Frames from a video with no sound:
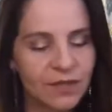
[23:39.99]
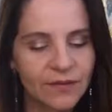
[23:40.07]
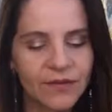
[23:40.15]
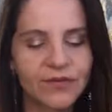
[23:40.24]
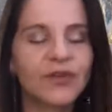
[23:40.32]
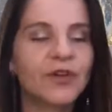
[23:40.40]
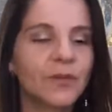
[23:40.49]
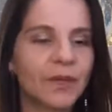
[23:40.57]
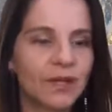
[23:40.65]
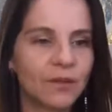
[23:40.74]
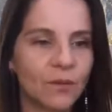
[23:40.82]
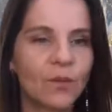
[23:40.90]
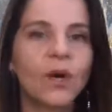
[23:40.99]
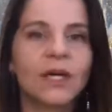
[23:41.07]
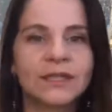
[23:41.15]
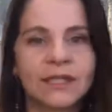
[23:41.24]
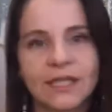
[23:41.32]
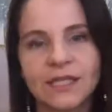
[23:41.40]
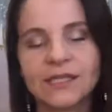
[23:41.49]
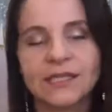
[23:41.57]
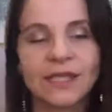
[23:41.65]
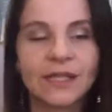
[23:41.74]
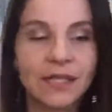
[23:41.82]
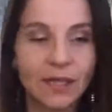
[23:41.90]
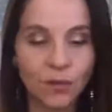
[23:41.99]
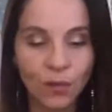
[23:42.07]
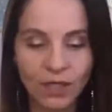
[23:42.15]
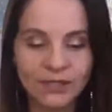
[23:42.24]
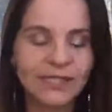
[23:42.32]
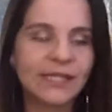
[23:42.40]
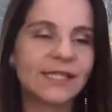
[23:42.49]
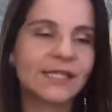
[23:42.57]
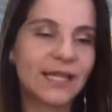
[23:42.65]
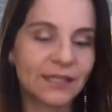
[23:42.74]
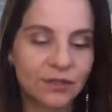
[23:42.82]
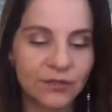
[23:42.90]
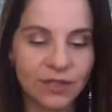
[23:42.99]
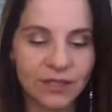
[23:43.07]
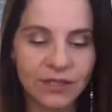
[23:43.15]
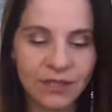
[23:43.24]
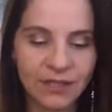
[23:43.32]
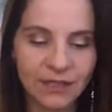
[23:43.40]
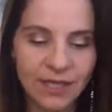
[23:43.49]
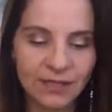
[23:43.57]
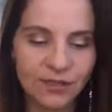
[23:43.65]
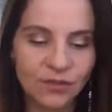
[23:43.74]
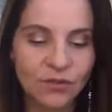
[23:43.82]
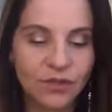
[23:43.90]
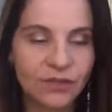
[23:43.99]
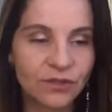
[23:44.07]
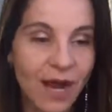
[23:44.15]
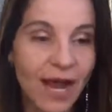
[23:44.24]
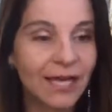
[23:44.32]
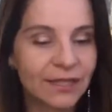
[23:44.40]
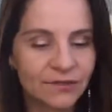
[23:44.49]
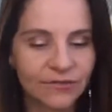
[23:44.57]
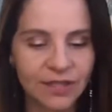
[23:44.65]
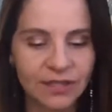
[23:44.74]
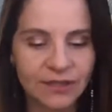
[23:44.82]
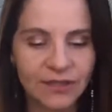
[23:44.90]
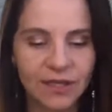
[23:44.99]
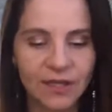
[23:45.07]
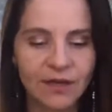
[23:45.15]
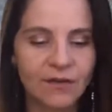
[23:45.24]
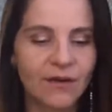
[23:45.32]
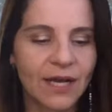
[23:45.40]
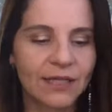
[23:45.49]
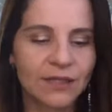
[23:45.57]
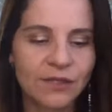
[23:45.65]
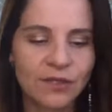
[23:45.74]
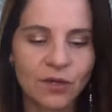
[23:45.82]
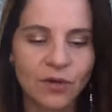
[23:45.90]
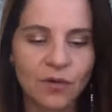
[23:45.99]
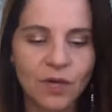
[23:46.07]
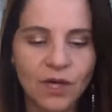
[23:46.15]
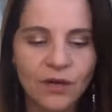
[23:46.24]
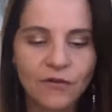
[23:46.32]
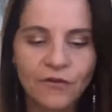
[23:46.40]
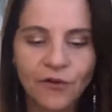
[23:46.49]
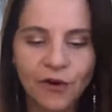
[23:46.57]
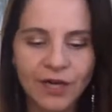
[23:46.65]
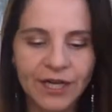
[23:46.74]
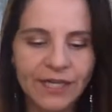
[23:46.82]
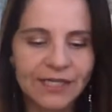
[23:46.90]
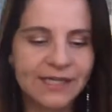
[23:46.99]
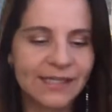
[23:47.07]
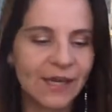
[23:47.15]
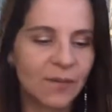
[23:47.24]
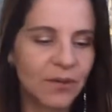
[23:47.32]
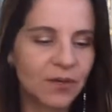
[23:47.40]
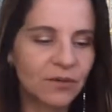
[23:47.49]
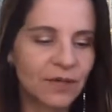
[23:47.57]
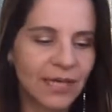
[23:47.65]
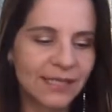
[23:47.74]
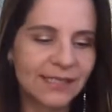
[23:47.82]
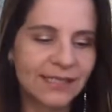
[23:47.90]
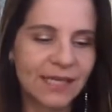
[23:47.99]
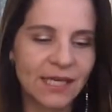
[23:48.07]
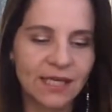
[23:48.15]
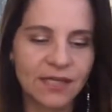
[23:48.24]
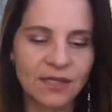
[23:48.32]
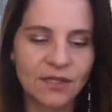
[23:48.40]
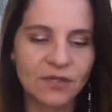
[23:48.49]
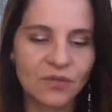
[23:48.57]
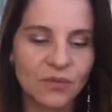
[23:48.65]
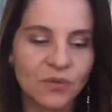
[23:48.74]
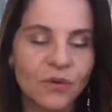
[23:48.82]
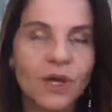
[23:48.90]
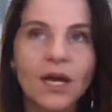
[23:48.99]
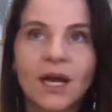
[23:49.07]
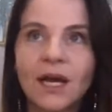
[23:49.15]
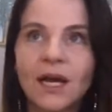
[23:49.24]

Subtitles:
determine what is that grid that's going to activate, right? So for example, let's say you're